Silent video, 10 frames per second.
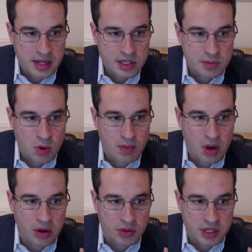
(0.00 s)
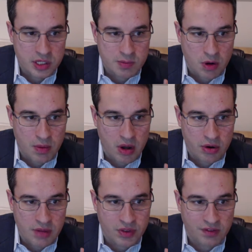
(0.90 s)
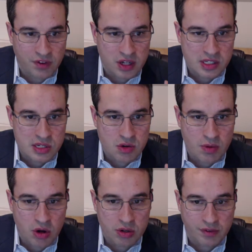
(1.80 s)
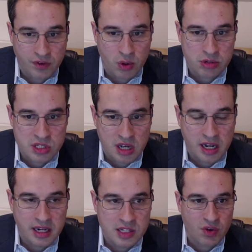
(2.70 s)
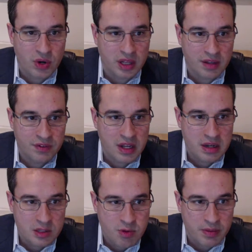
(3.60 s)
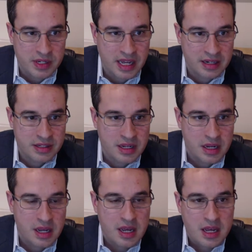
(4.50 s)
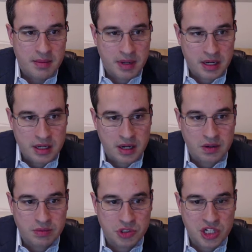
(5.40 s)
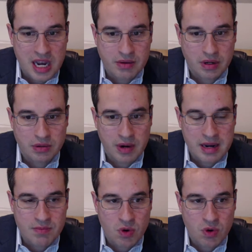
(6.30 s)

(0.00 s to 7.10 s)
This is more modern, this is more modern. Even the faucet's new modern. The photos suck very lived in. It's probably tenanted. But, you know, shower, right?